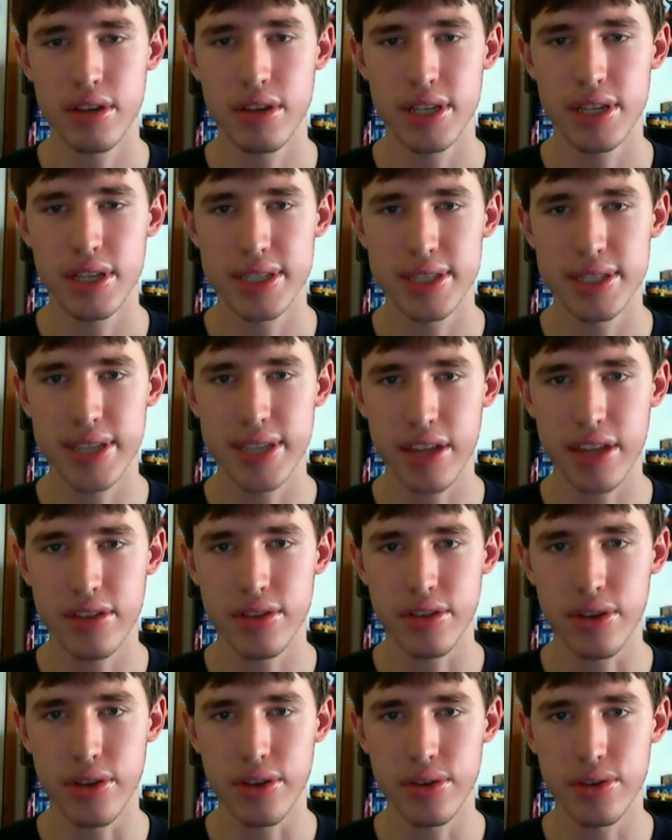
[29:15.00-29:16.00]

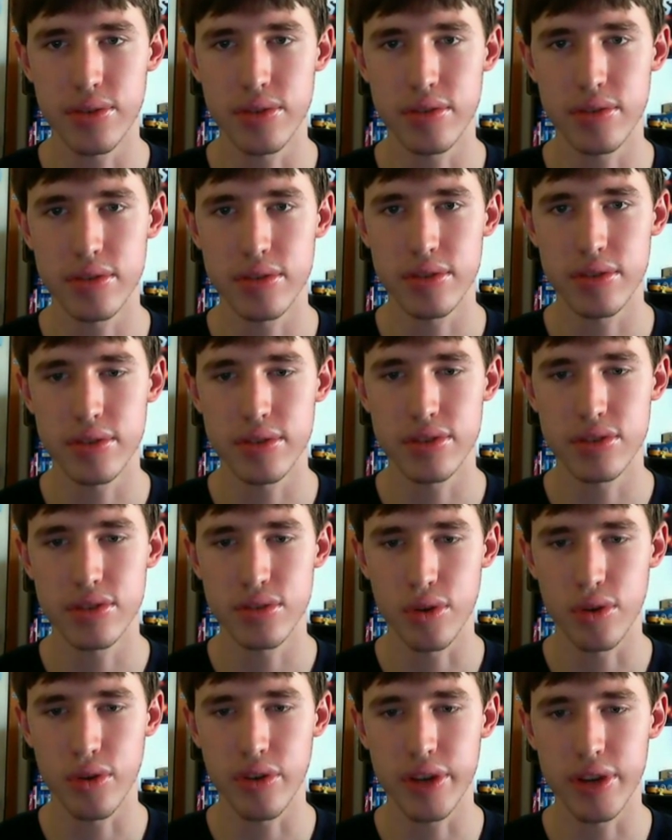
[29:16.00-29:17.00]
standalone
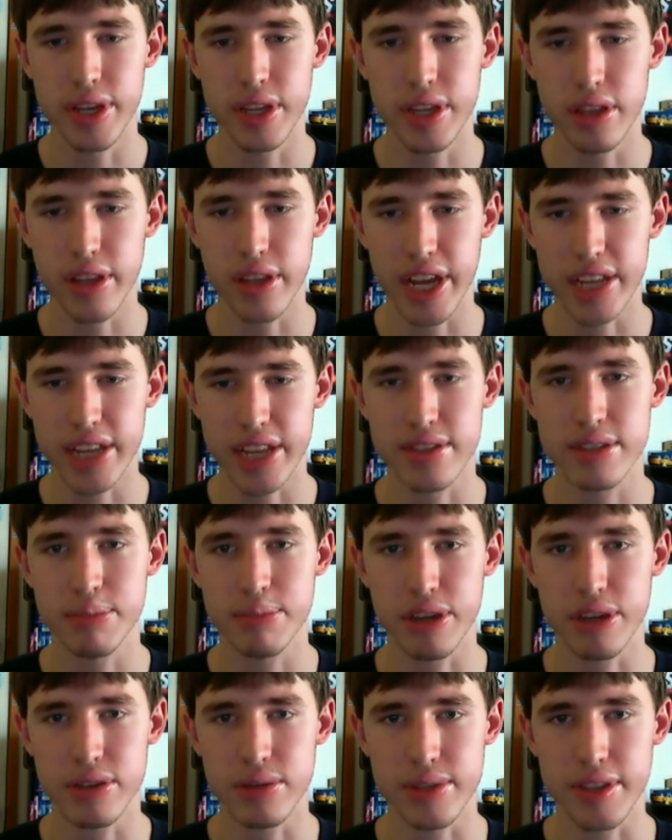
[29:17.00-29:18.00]
story like the
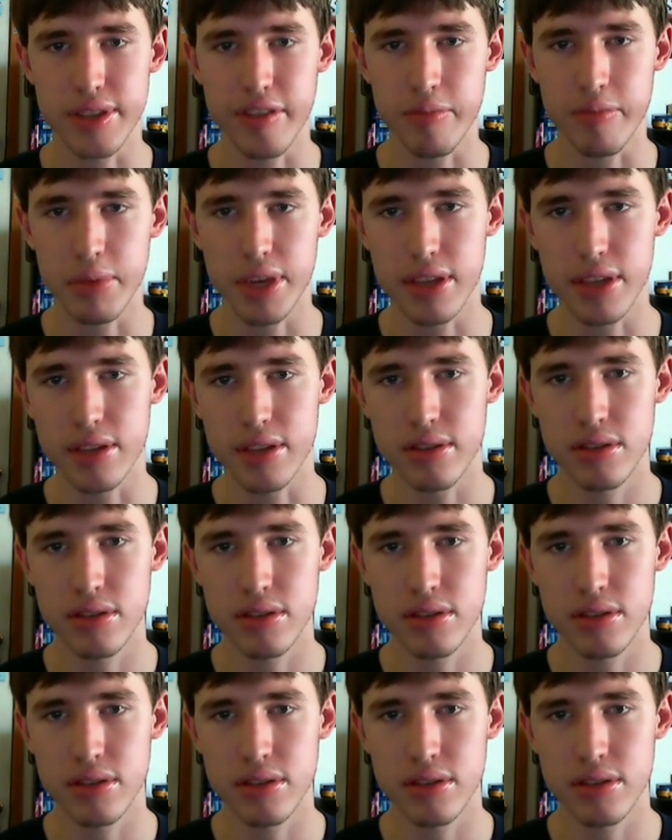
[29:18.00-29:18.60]
specials have been,